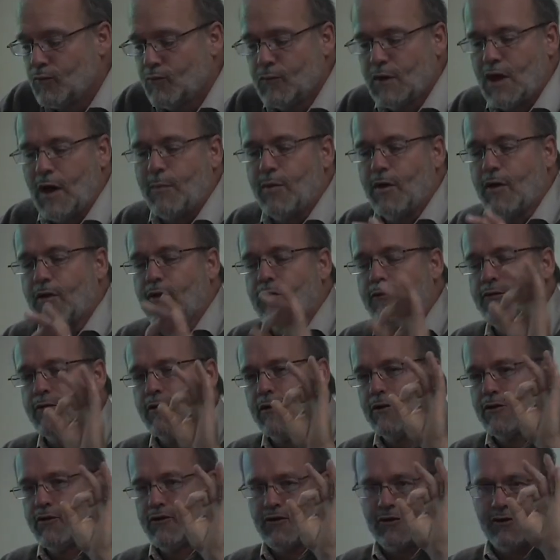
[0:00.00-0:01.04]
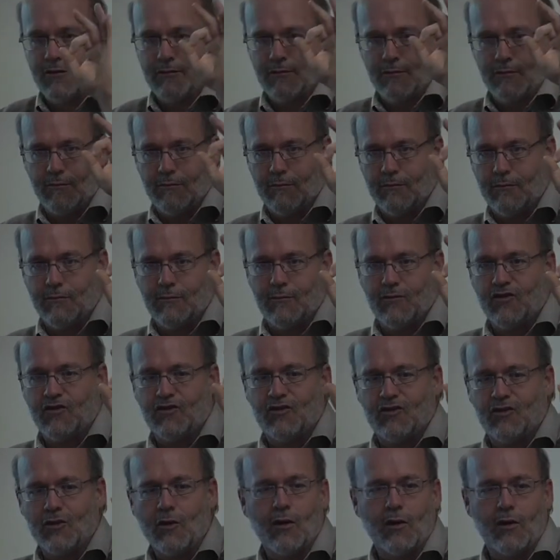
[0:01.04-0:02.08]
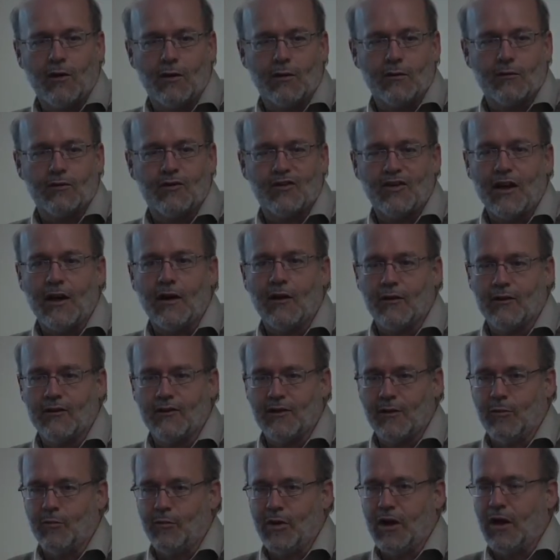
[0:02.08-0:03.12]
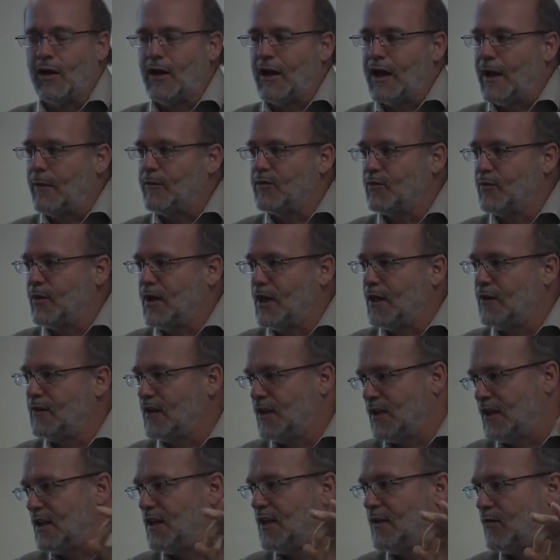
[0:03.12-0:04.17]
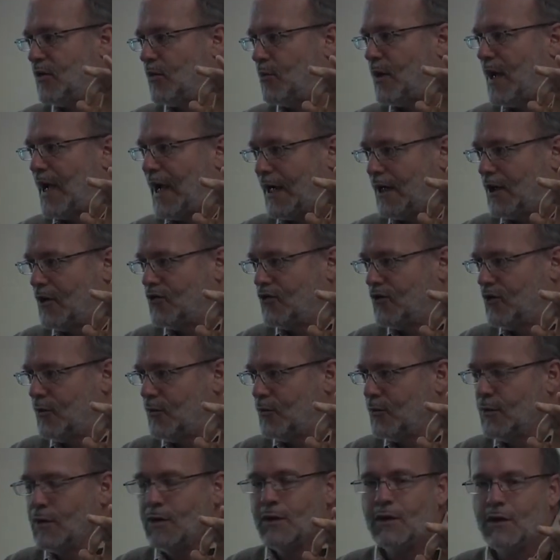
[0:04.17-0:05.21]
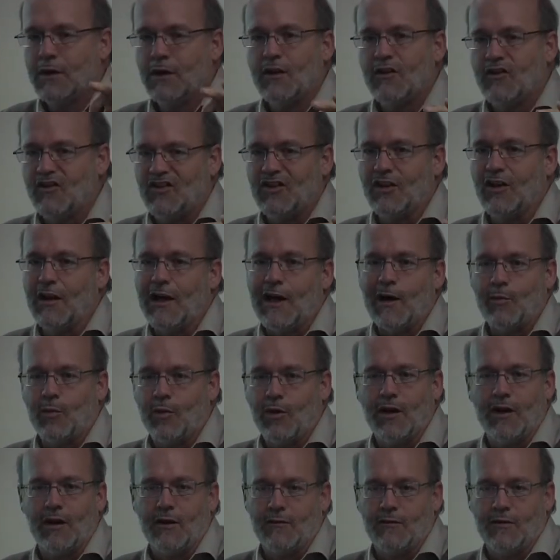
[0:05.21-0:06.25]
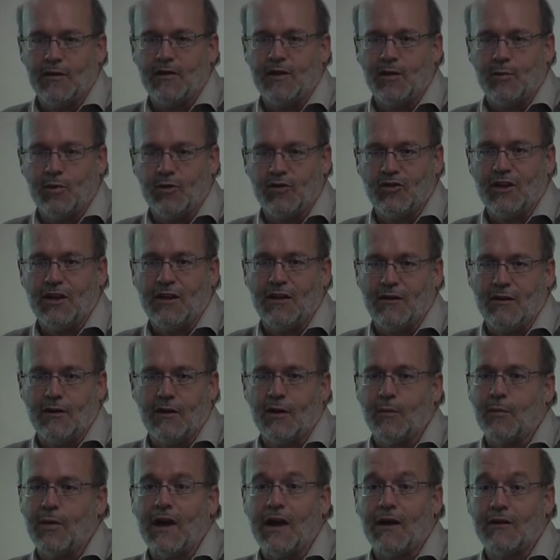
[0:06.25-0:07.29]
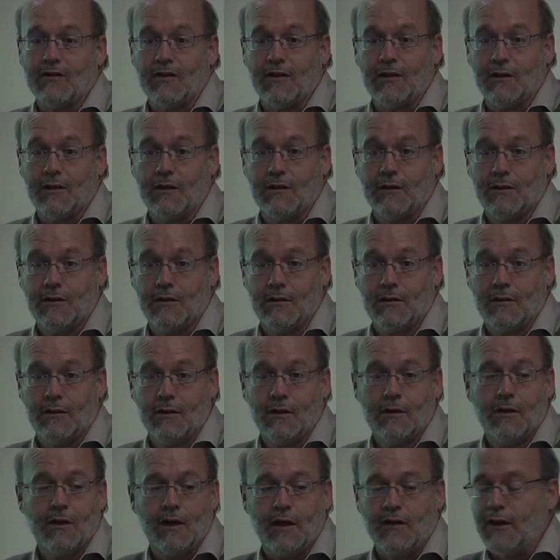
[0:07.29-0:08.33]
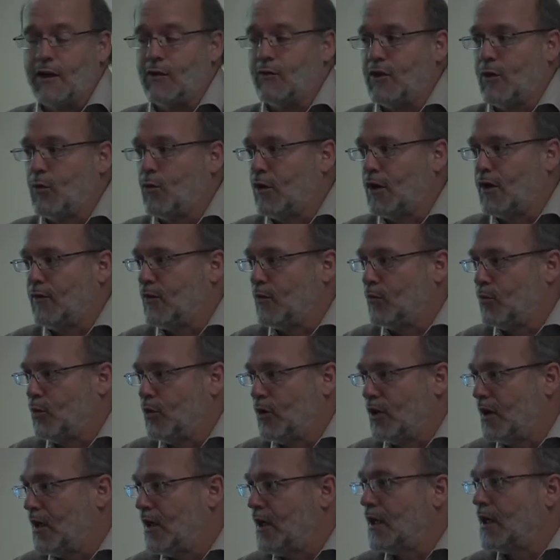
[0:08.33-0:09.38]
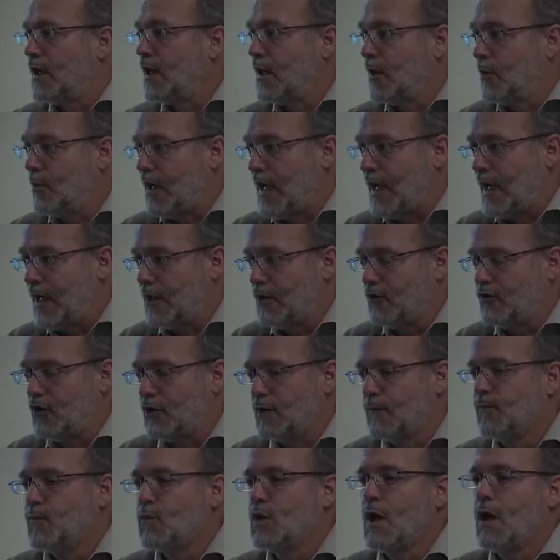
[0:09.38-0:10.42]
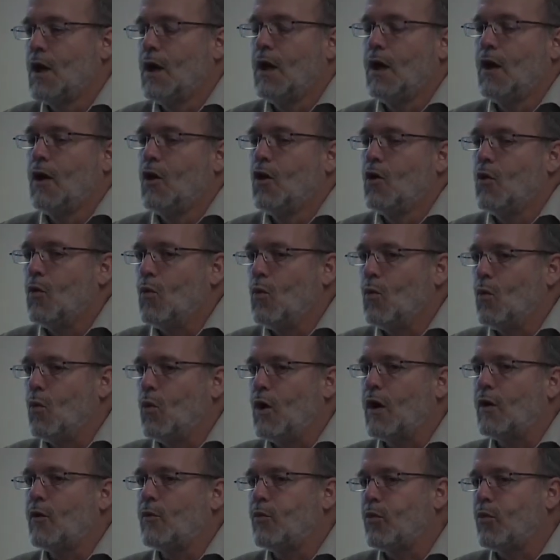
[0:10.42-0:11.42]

a couple of the first solar cells that Bell Labs made, they didn't even package them, still operate at 50% of their capacity. And they weren't even put in any kind of packaging. Where